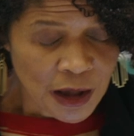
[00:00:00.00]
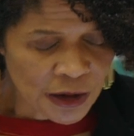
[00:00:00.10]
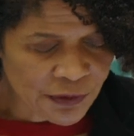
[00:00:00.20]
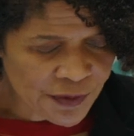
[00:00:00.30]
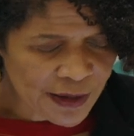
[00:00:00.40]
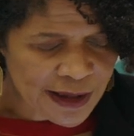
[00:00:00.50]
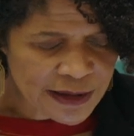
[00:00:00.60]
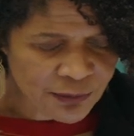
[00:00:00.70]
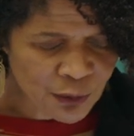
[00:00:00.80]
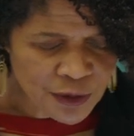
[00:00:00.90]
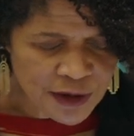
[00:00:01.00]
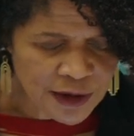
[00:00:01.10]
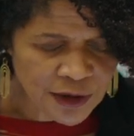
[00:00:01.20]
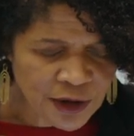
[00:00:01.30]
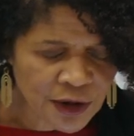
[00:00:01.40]
over the last
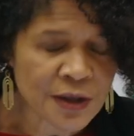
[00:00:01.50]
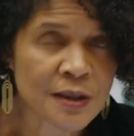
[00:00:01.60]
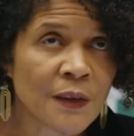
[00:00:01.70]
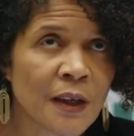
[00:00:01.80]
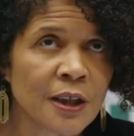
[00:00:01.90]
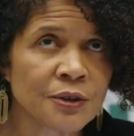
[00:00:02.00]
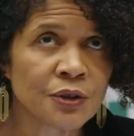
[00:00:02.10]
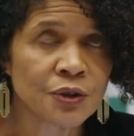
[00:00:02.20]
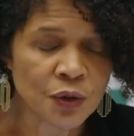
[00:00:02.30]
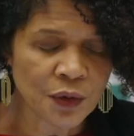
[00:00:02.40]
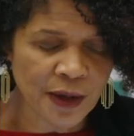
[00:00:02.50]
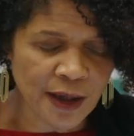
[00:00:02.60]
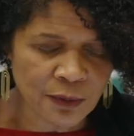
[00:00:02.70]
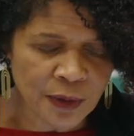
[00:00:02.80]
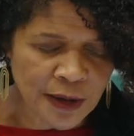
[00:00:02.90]
14 years. And to do
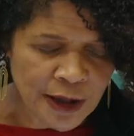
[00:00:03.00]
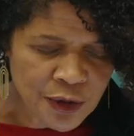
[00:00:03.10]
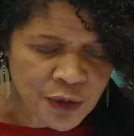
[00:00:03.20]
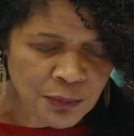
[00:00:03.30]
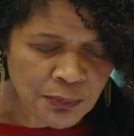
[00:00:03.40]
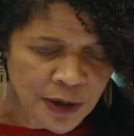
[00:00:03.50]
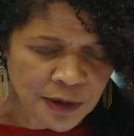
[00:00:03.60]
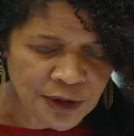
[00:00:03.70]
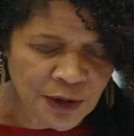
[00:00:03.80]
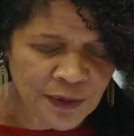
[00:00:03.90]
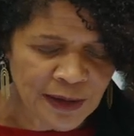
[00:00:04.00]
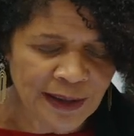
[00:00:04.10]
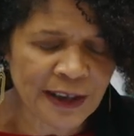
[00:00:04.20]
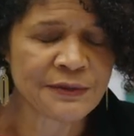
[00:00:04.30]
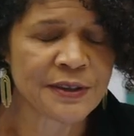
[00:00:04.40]
that, we need to build on the
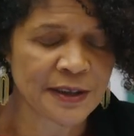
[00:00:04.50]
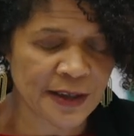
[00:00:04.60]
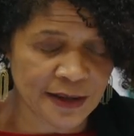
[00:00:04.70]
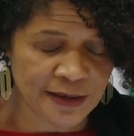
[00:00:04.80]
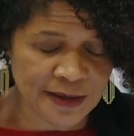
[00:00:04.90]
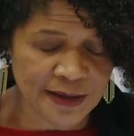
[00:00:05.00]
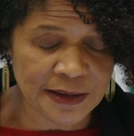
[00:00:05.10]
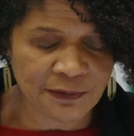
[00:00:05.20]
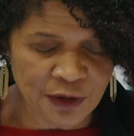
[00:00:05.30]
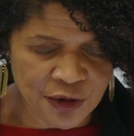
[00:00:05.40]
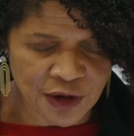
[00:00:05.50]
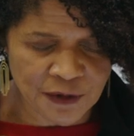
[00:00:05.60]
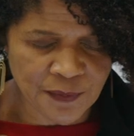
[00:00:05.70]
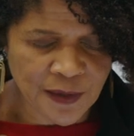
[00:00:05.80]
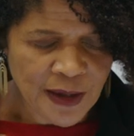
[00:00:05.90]
life sciences
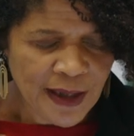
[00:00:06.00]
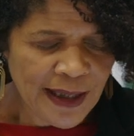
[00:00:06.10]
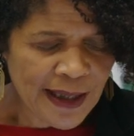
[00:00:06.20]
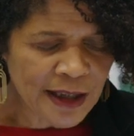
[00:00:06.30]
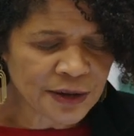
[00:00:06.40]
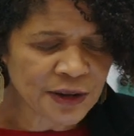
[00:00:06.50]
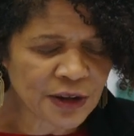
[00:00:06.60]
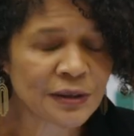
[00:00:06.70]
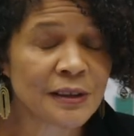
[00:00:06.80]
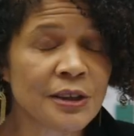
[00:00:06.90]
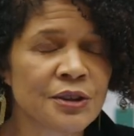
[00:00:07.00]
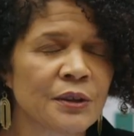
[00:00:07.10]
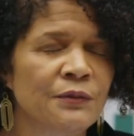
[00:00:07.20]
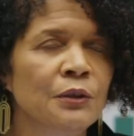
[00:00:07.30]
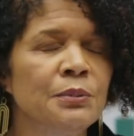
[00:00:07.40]
vision and unleash
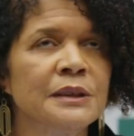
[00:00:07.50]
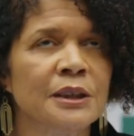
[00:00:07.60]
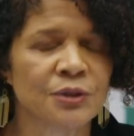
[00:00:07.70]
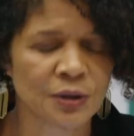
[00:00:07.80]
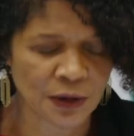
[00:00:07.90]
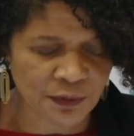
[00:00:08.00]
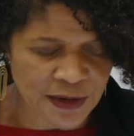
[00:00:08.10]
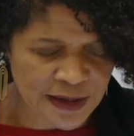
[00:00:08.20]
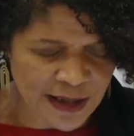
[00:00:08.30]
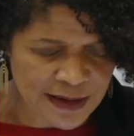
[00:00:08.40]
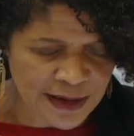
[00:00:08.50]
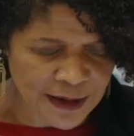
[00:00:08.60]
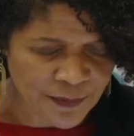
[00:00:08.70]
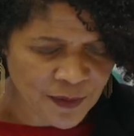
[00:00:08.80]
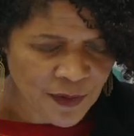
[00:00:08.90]
the full potential of the sector.
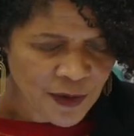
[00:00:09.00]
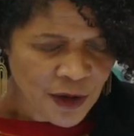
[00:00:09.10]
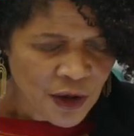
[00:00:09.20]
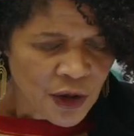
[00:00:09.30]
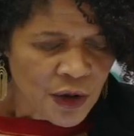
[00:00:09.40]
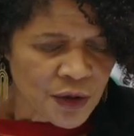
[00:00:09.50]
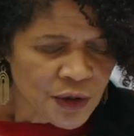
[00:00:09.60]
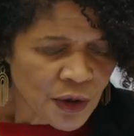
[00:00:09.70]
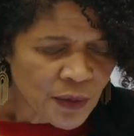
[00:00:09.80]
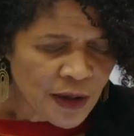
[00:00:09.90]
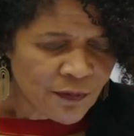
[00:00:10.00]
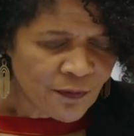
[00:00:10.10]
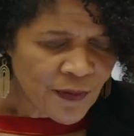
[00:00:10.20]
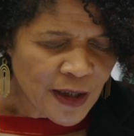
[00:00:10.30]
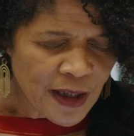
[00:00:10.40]
So
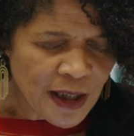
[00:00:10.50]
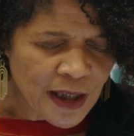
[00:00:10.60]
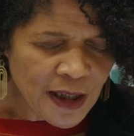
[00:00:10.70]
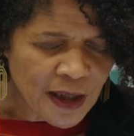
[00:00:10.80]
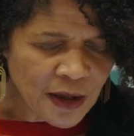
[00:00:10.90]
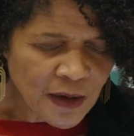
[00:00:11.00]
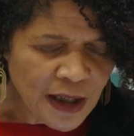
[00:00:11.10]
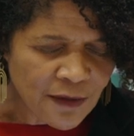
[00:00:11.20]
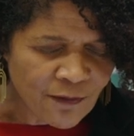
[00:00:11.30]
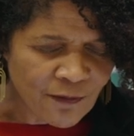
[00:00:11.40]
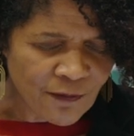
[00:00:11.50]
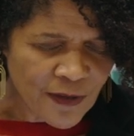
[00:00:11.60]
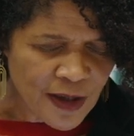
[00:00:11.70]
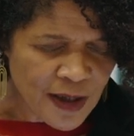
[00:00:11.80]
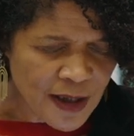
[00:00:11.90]
if, eh, if
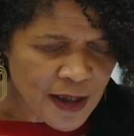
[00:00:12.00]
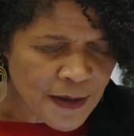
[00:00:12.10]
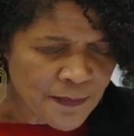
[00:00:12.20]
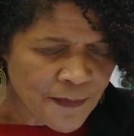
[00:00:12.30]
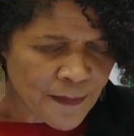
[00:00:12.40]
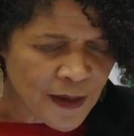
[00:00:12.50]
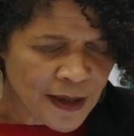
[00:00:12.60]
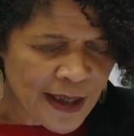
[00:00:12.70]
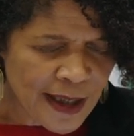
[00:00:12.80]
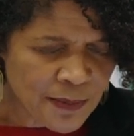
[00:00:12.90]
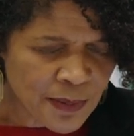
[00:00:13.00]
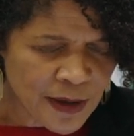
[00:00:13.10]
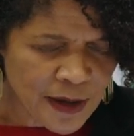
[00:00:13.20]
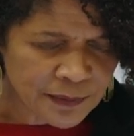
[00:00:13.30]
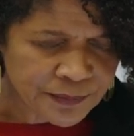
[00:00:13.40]
um, Labour,